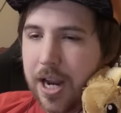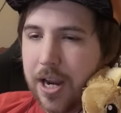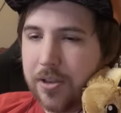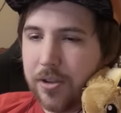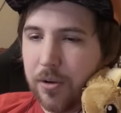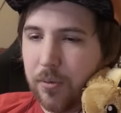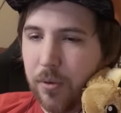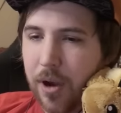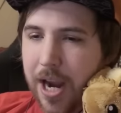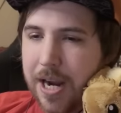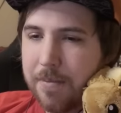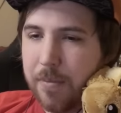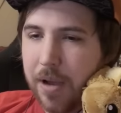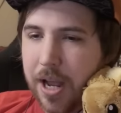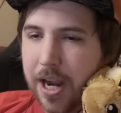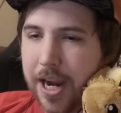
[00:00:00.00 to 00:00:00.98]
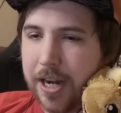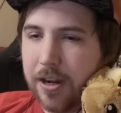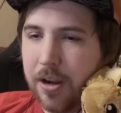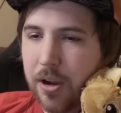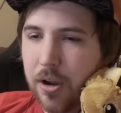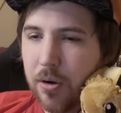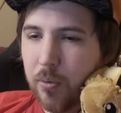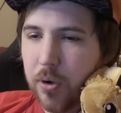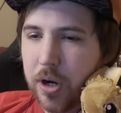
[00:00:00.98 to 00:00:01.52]
in their right mind,
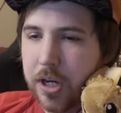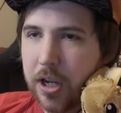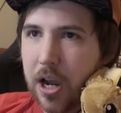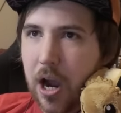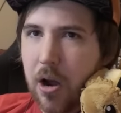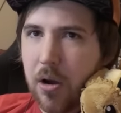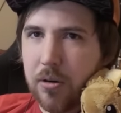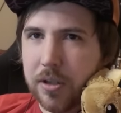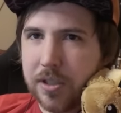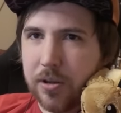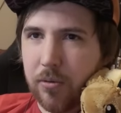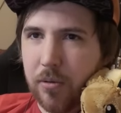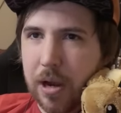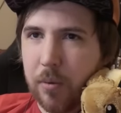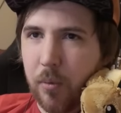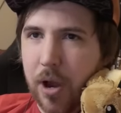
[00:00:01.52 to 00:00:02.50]
would go to a